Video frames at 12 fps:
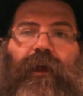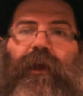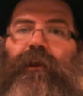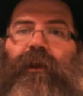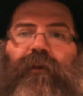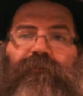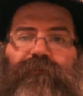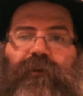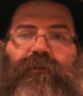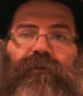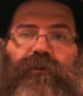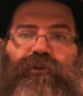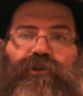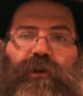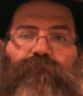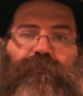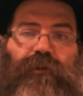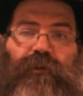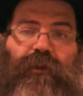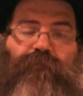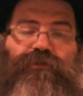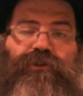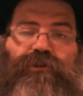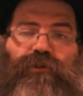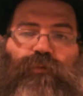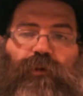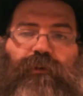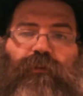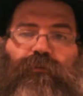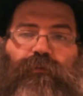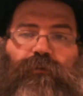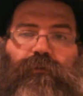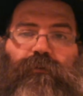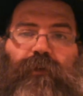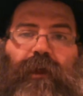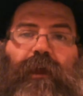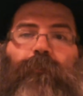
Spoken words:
any effect on Hashem, that the Eibusha should want this world?